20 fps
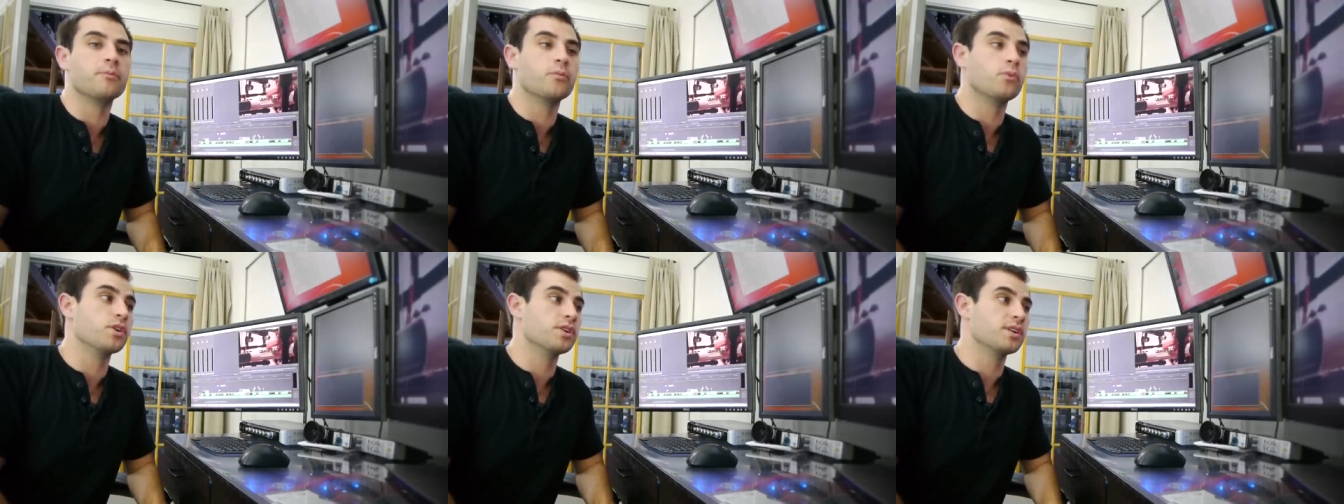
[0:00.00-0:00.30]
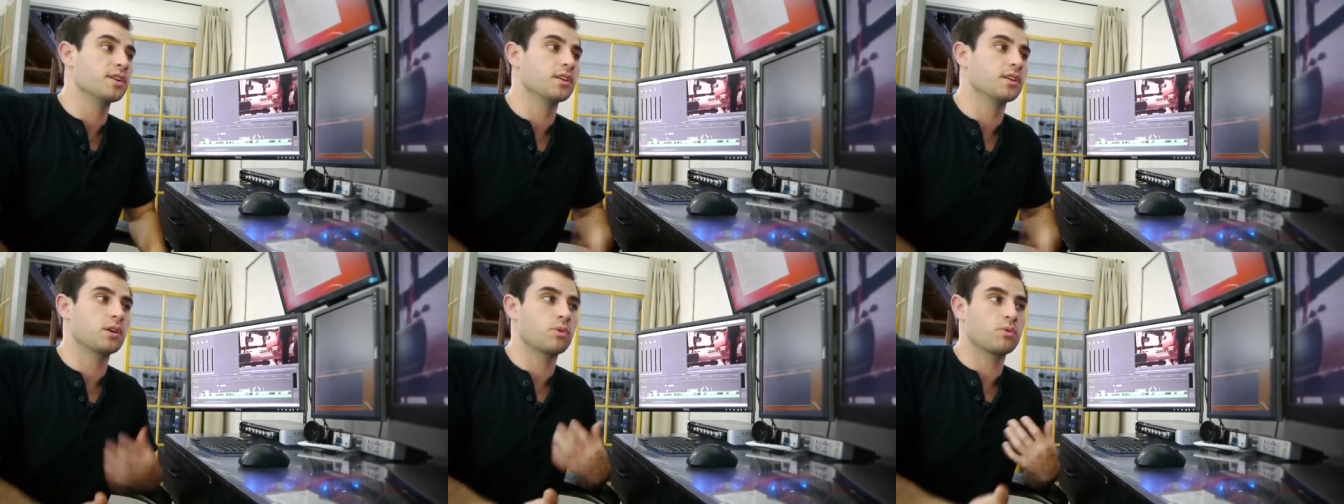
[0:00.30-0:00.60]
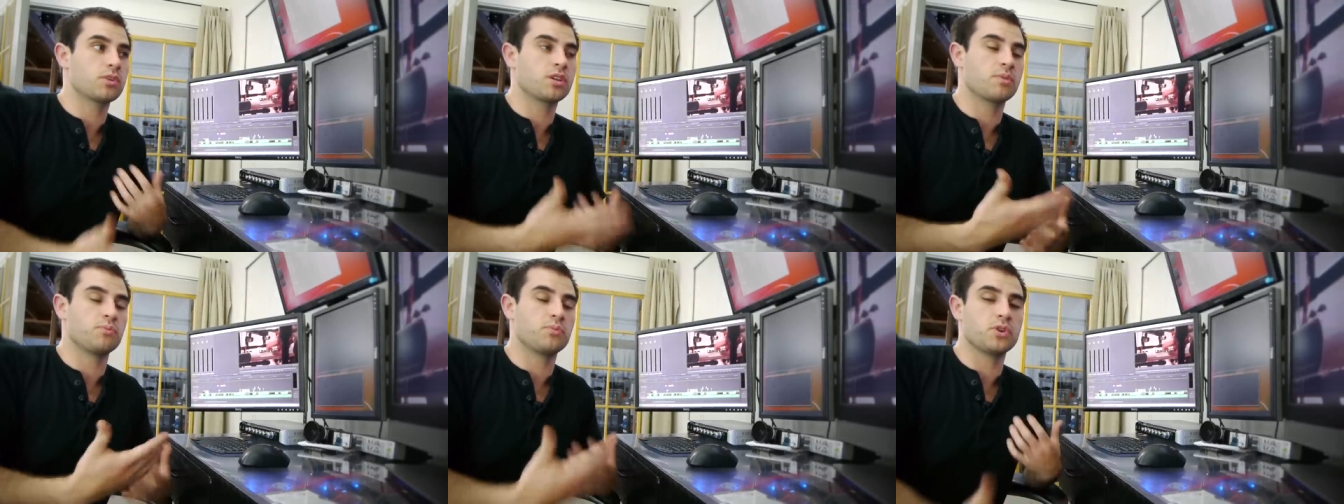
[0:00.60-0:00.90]
we're dealing
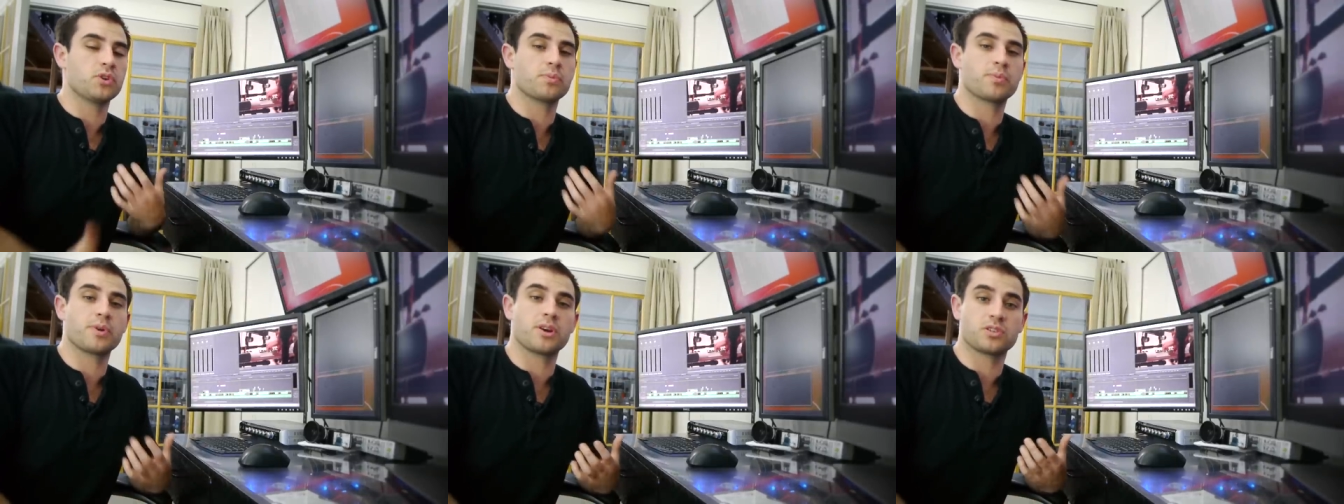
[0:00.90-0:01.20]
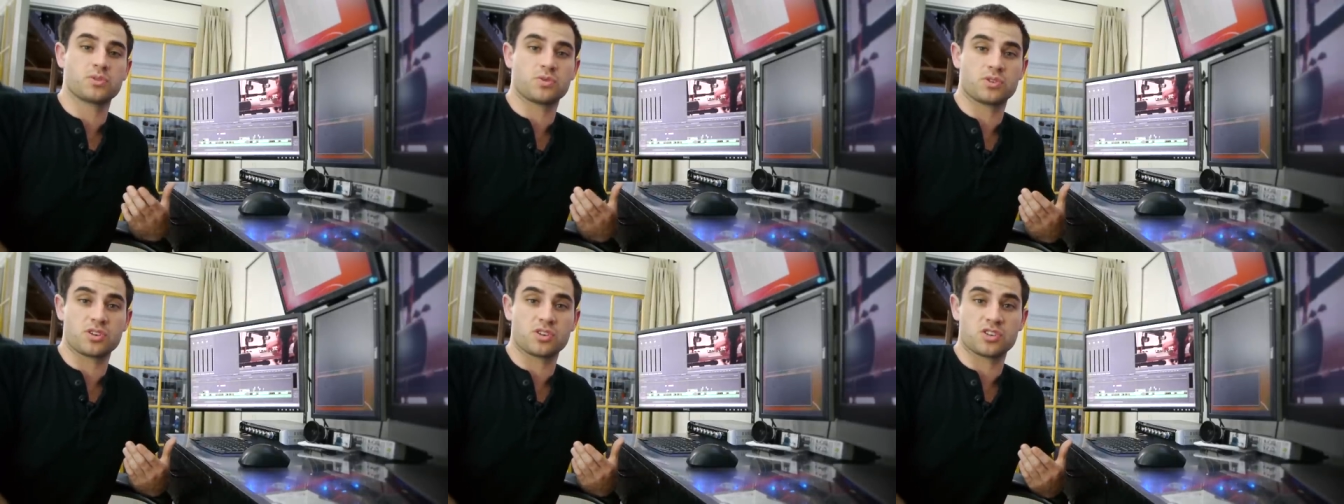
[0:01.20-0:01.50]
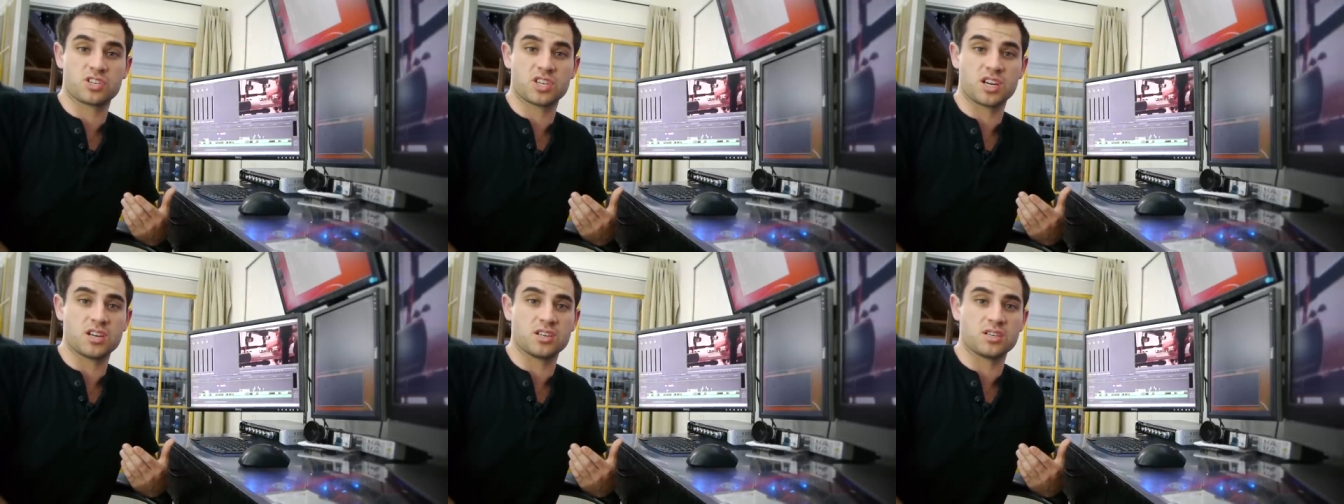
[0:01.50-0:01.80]
with computer parts which are
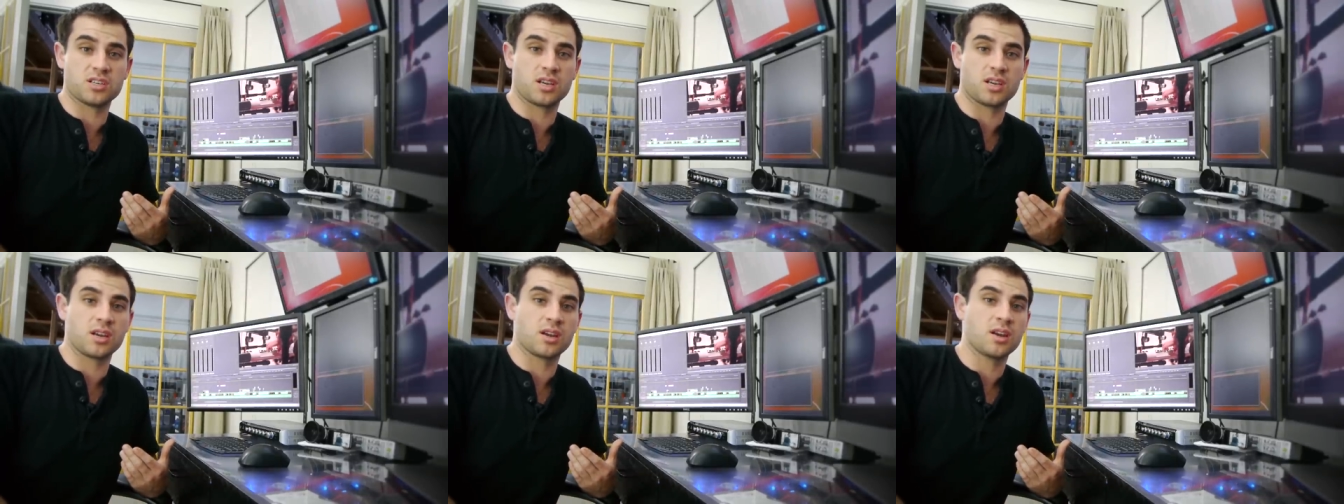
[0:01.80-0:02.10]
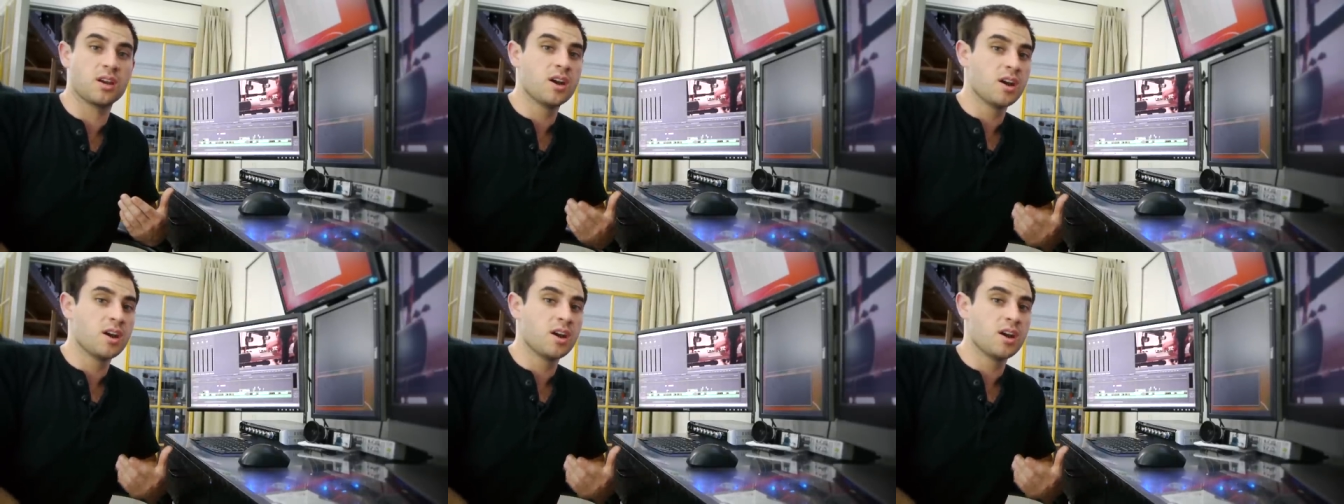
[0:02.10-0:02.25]
changing